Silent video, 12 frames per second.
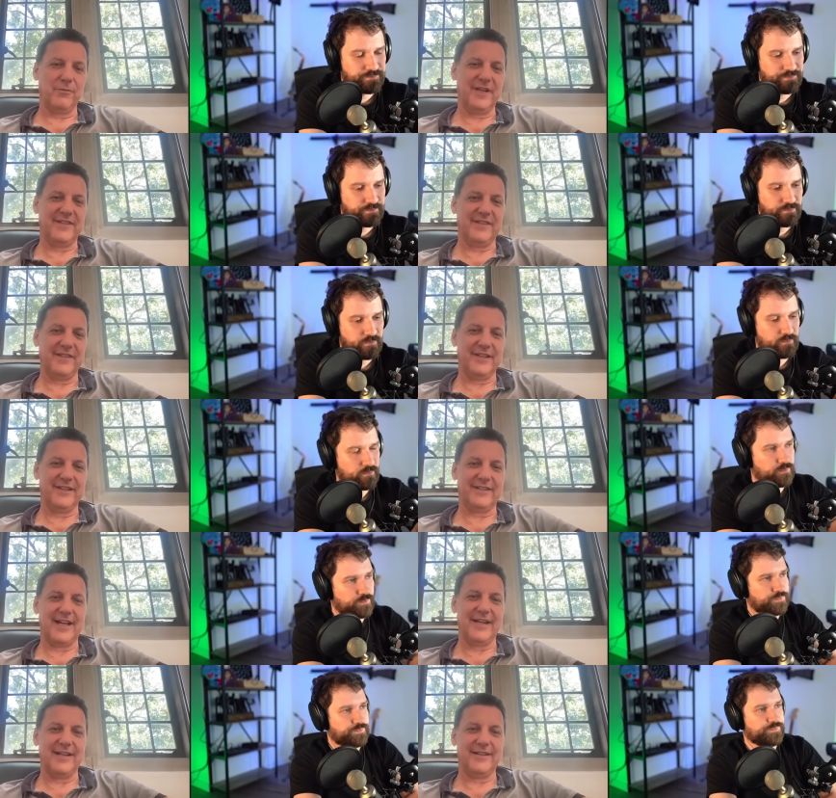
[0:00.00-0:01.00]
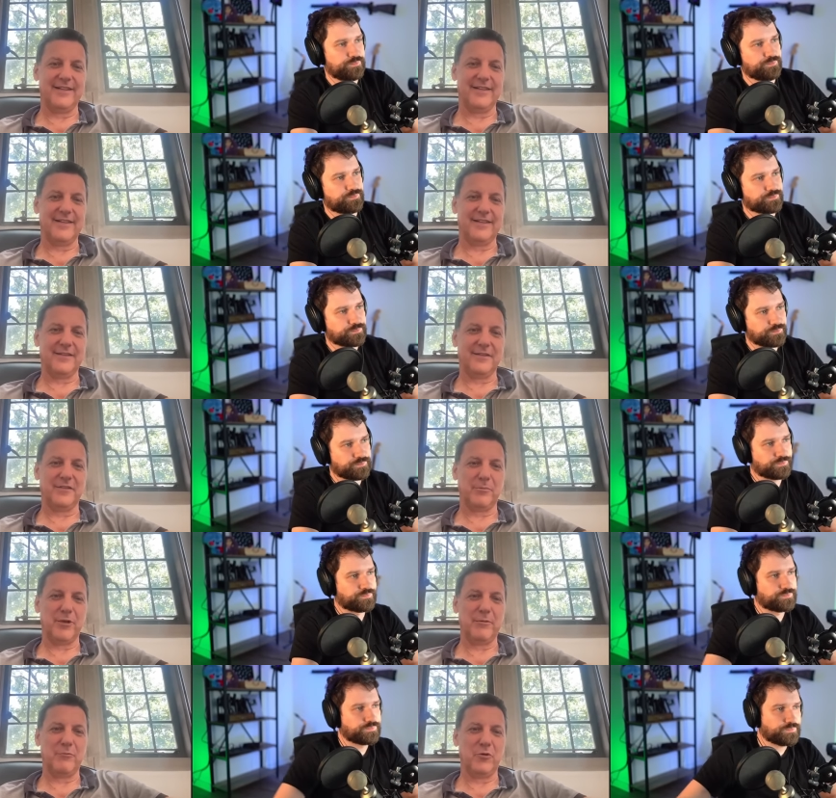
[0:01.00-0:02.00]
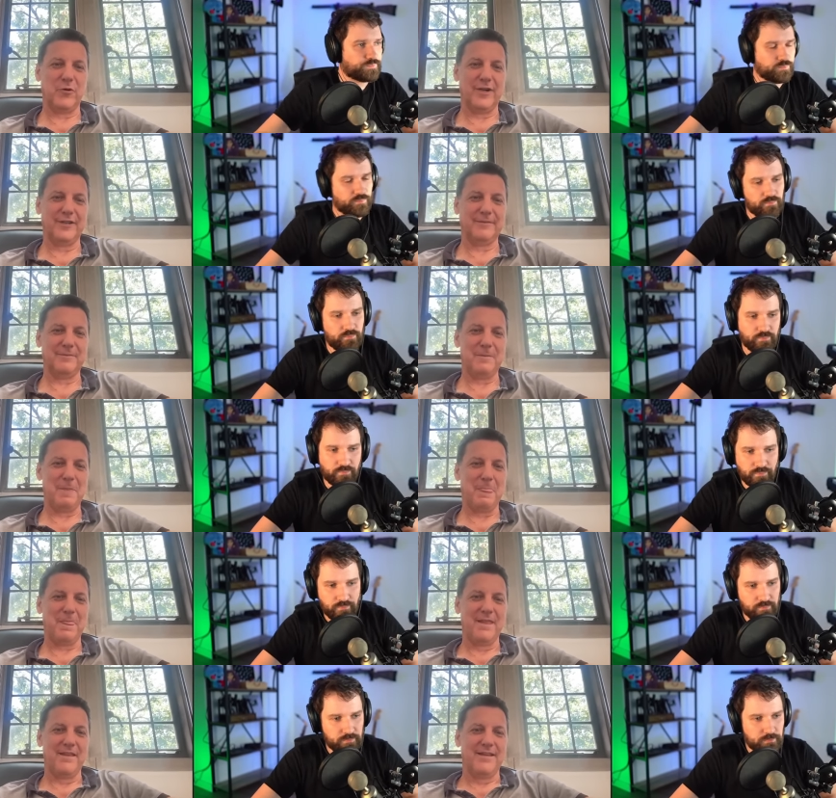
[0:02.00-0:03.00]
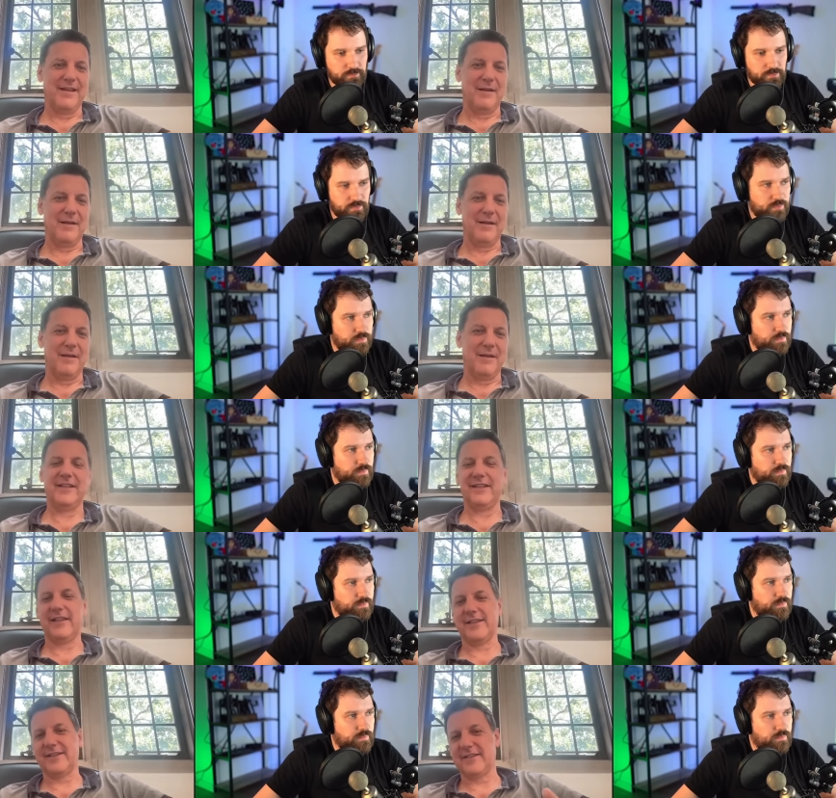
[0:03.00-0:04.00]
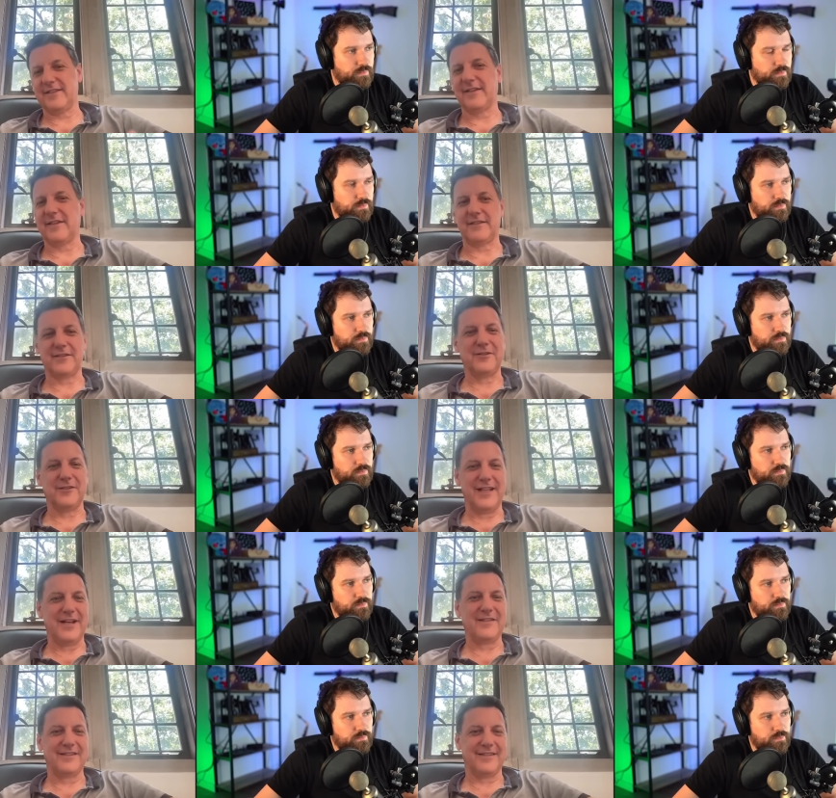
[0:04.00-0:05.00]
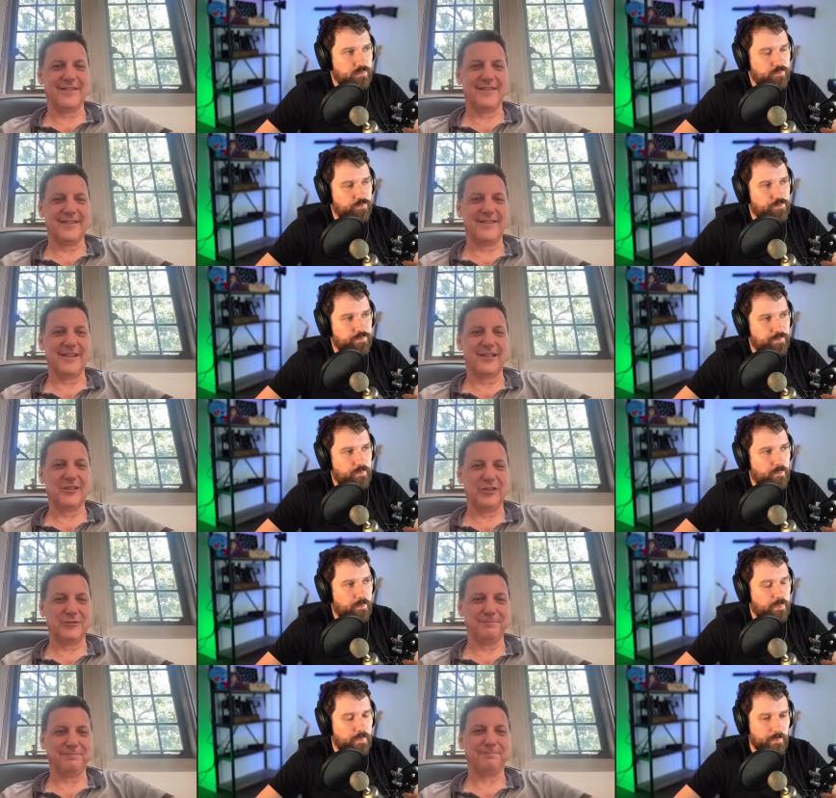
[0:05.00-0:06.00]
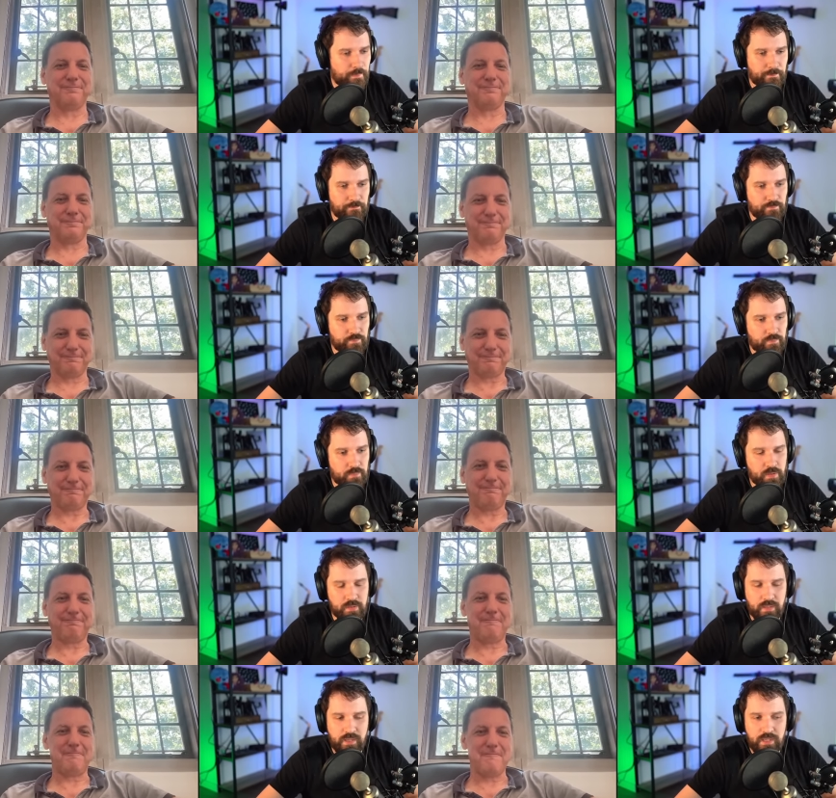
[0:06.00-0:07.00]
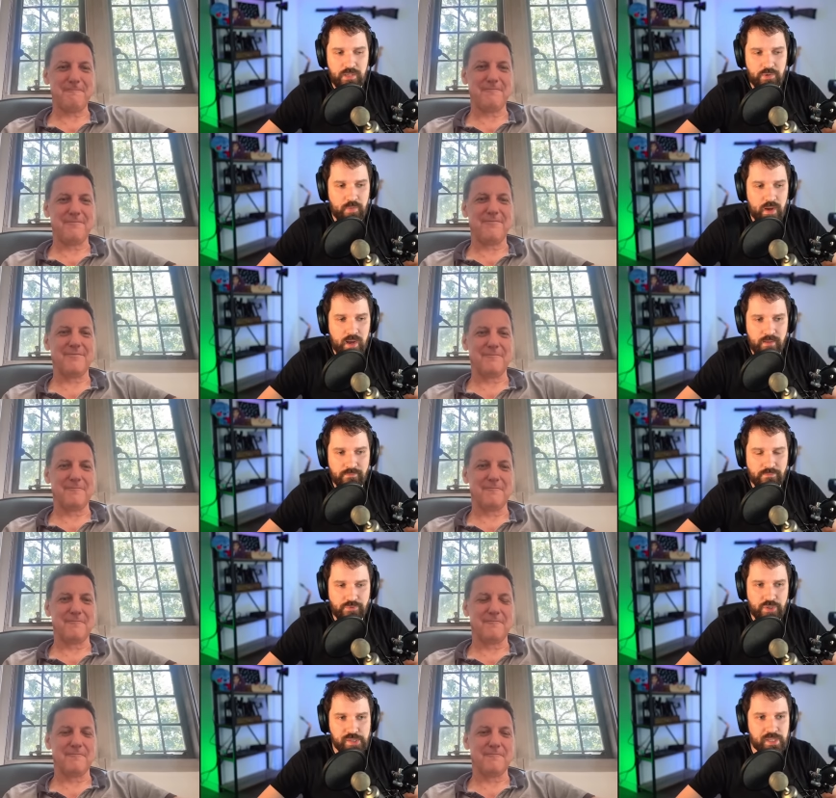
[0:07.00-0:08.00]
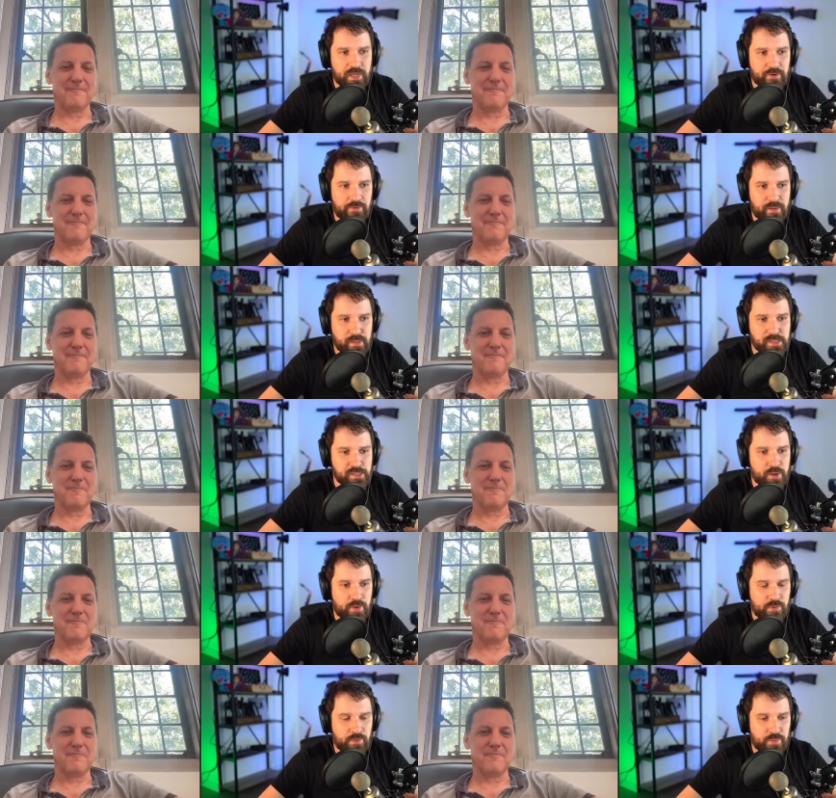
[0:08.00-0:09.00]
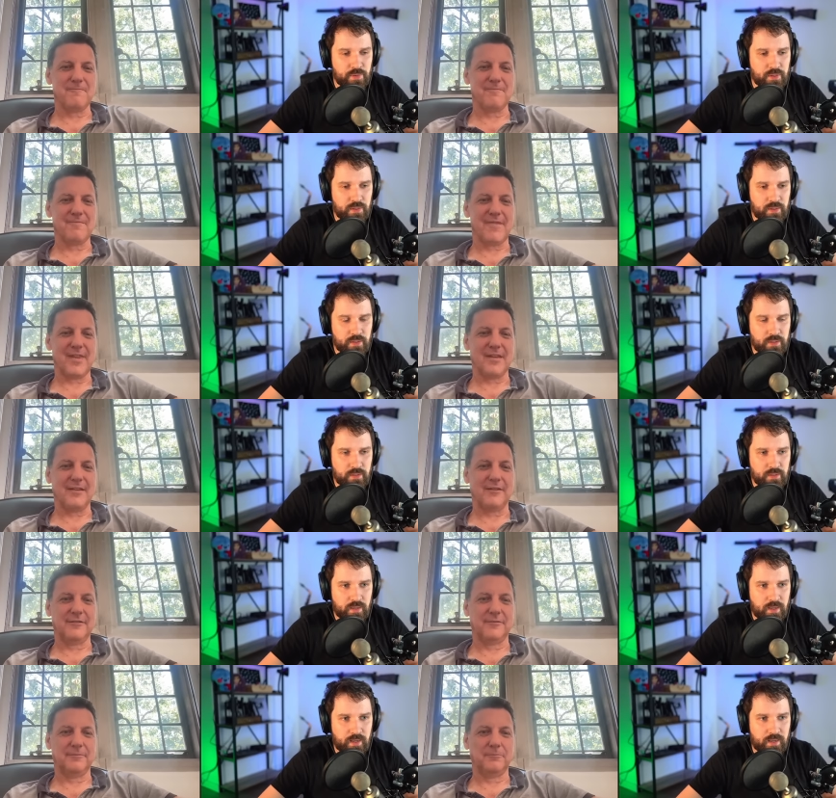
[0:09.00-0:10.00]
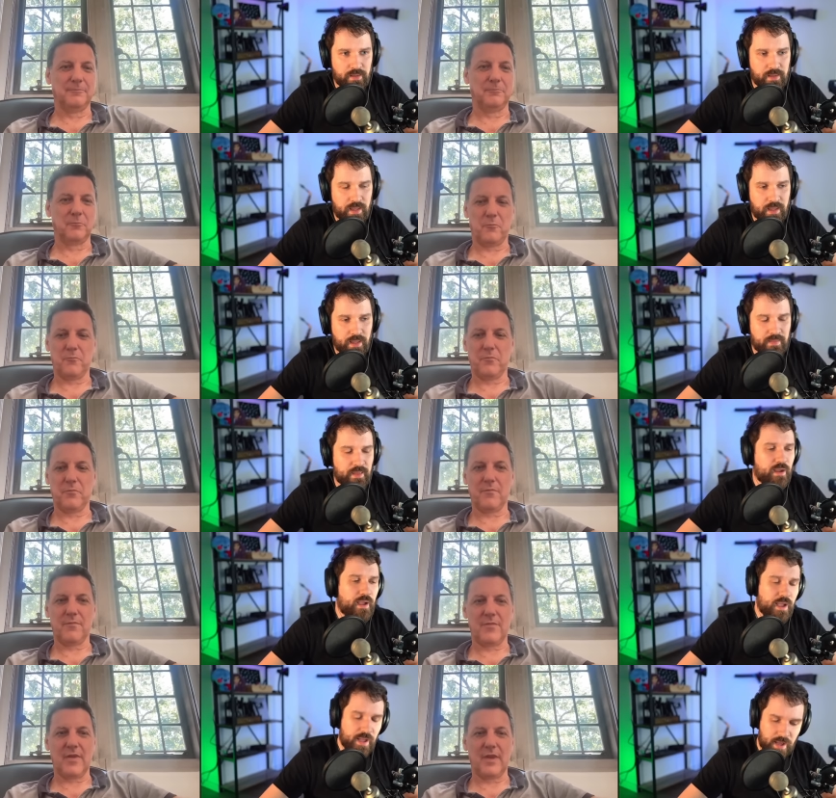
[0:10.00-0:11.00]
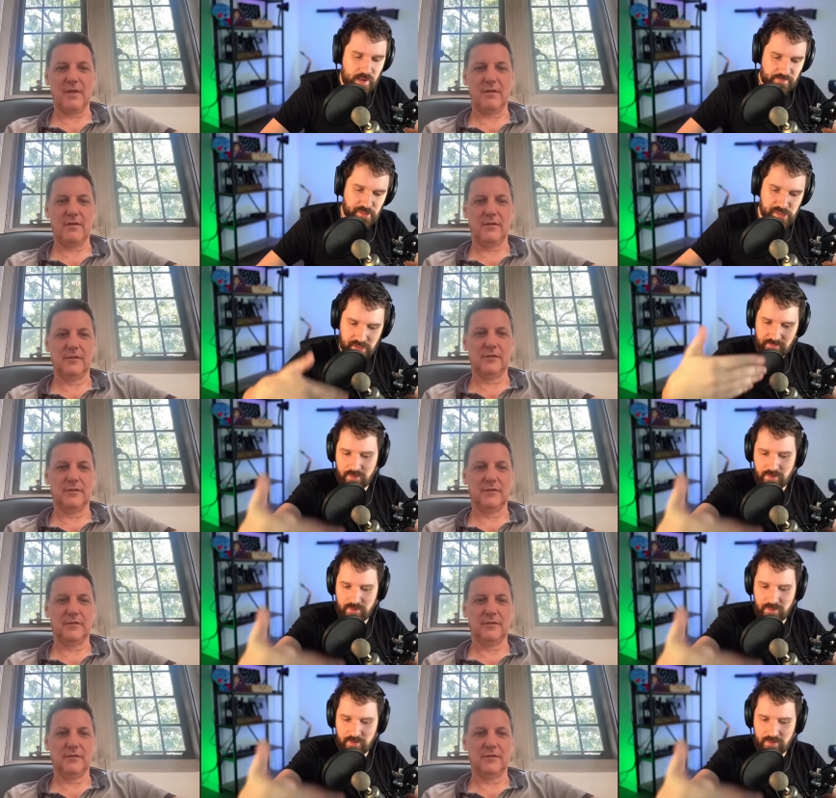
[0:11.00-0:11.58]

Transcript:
Speaker 1: recently decided in the Supreme Court. I mainly did like the statistical analysis and such.
Speaker 2: Mm-hmm. Can you, um, just curious, so, uh, and then obviously if you're